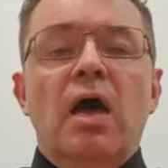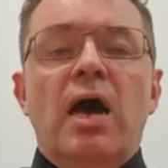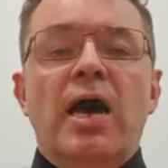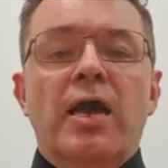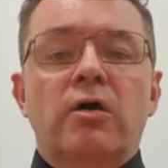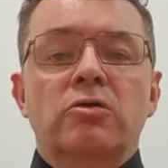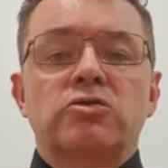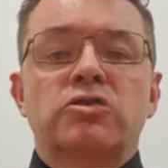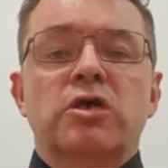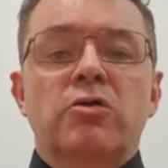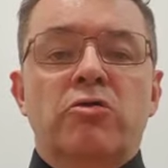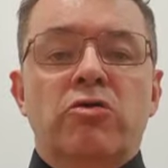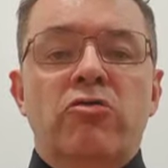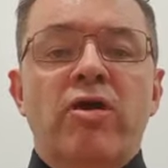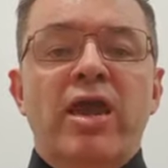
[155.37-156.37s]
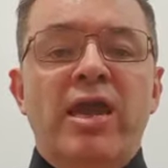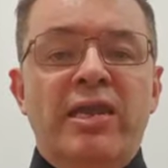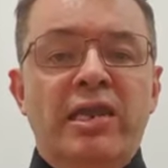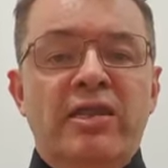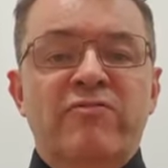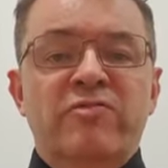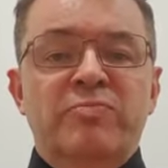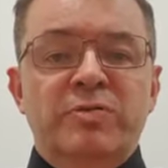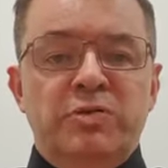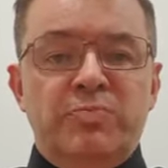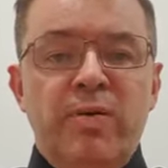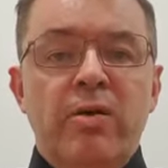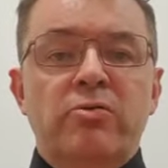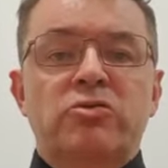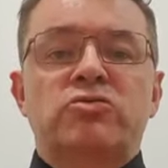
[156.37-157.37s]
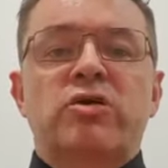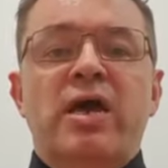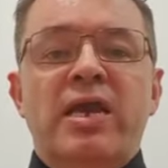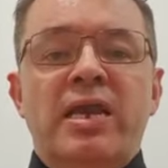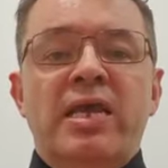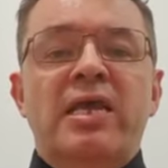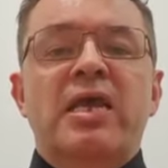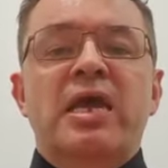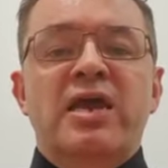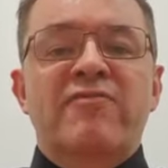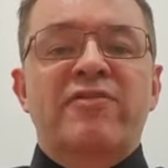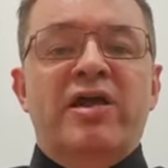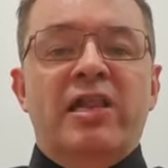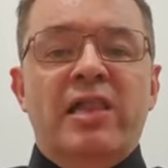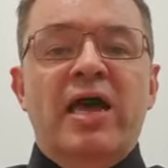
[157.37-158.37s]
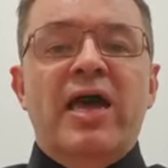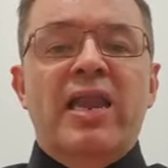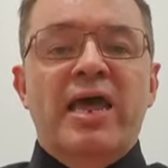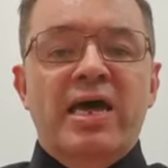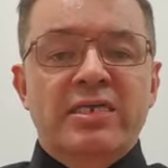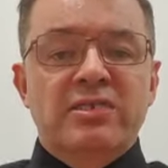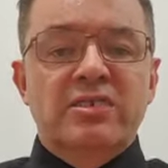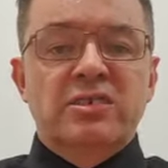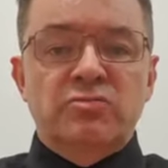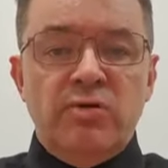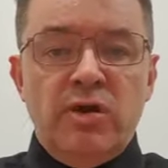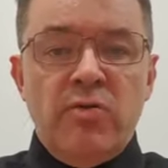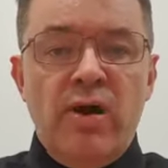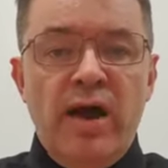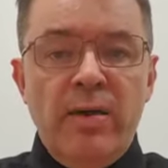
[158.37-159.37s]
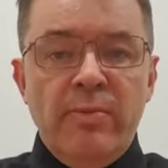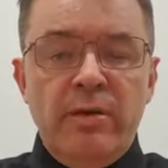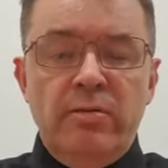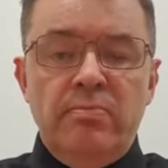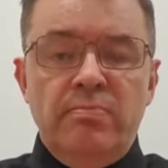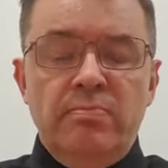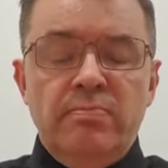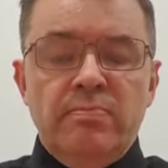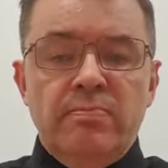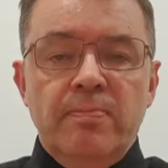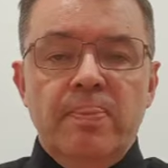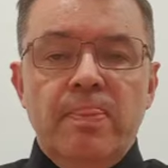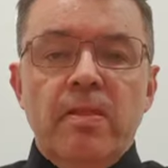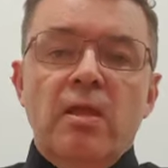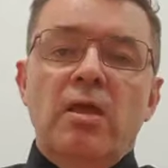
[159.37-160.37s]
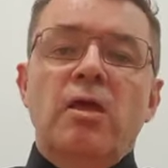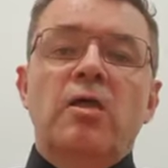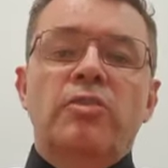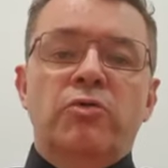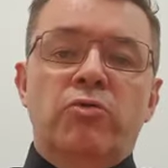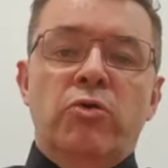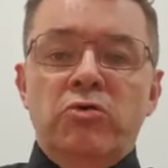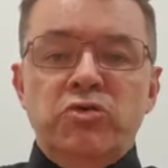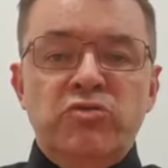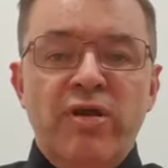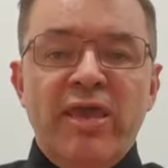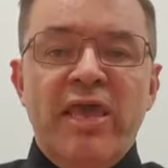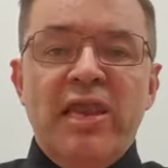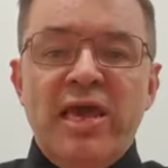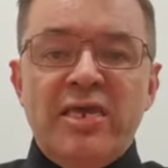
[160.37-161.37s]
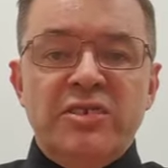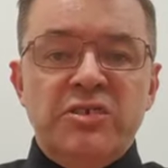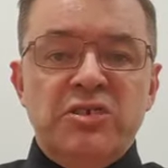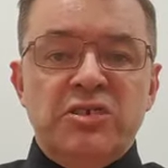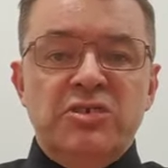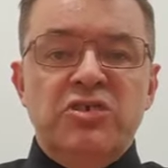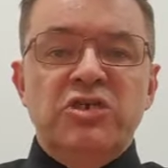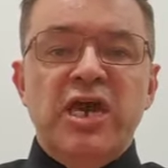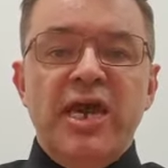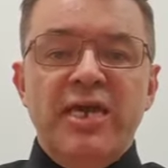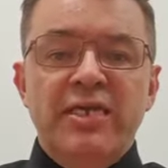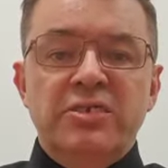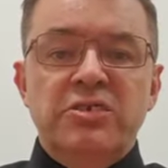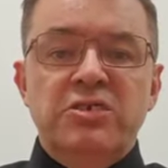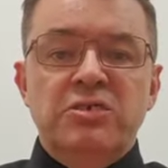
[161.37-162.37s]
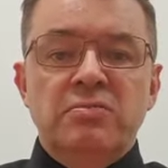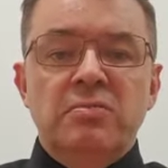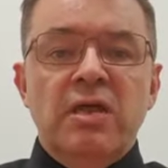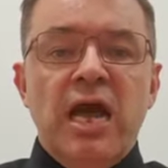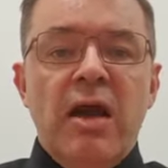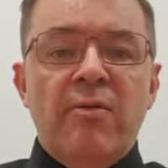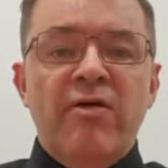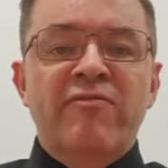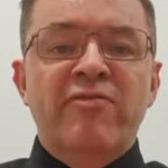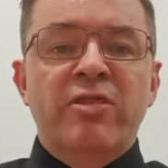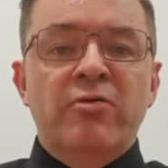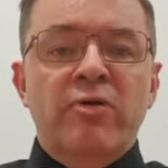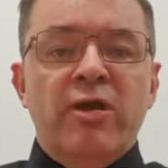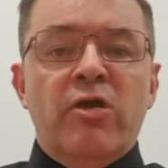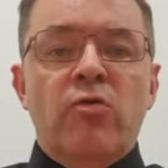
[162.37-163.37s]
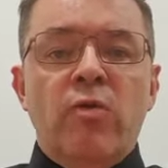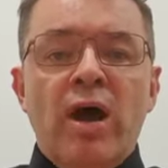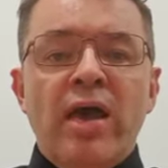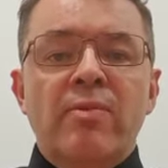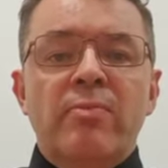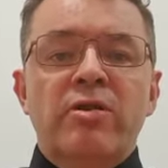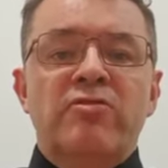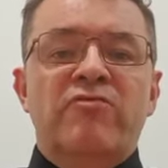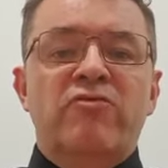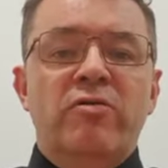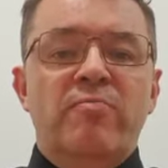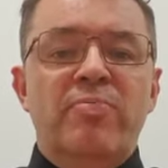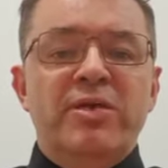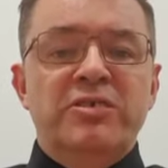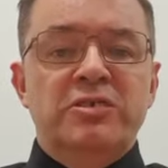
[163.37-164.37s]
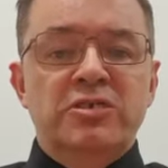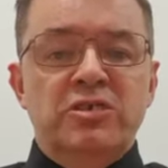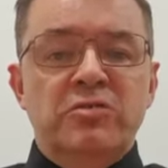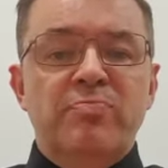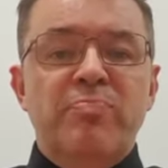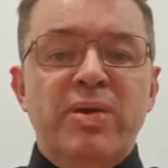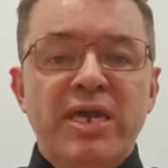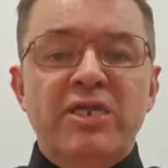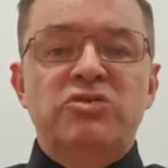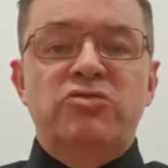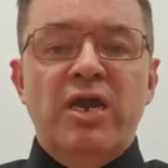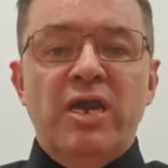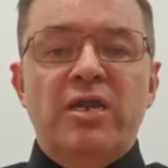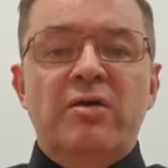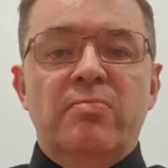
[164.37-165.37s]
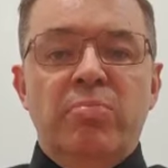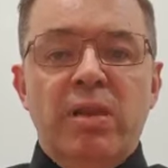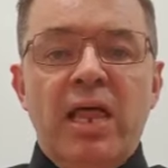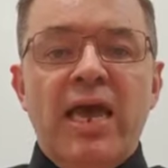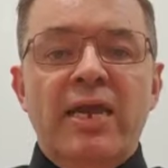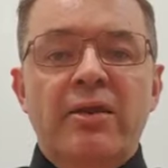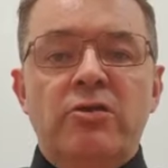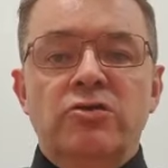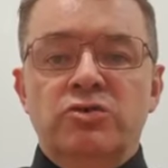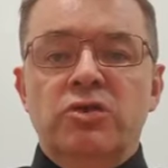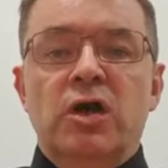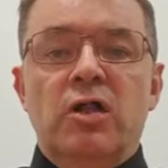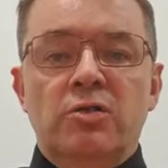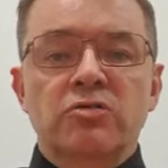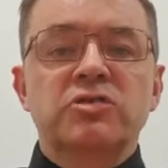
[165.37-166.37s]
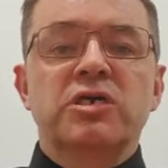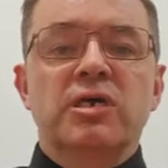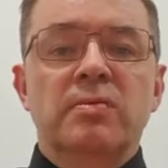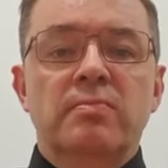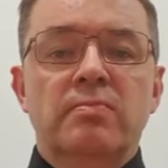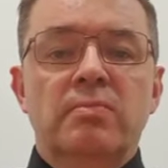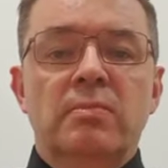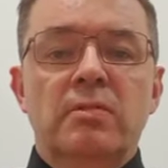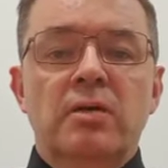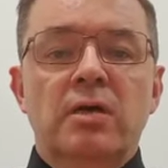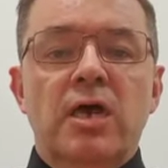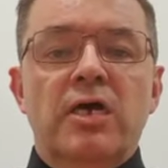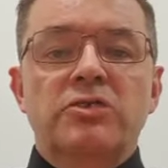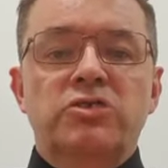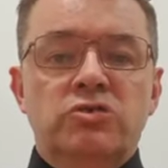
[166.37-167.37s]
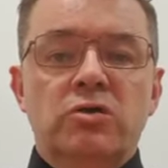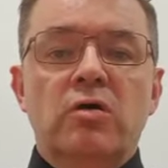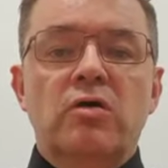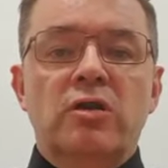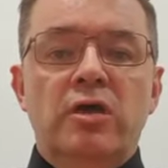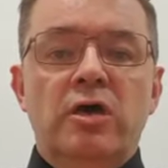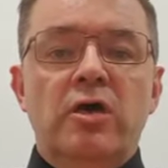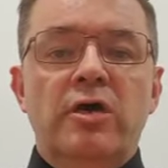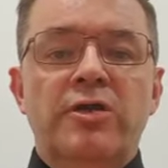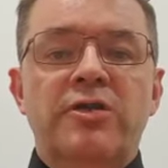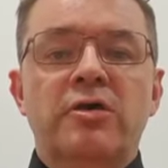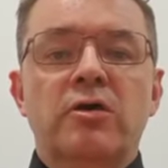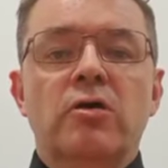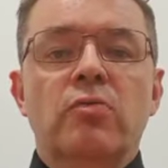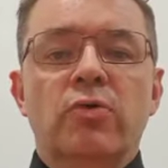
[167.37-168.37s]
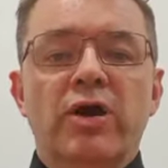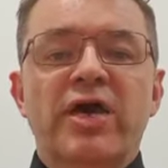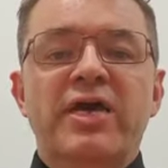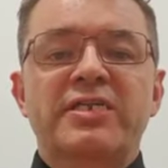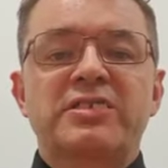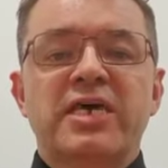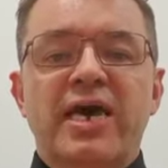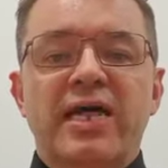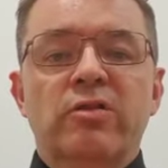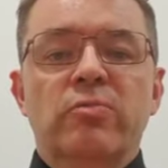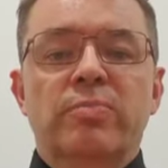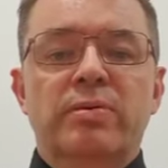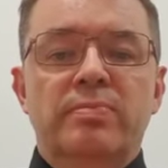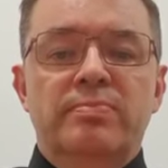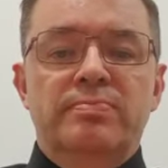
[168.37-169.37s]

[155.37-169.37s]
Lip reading: I also create and deliver bespoke training if a client has this requirement. The rules and regulations can change, however, the requirement for a business to be trade compliant doesn't alter. At Strong & Heard, we're here to help.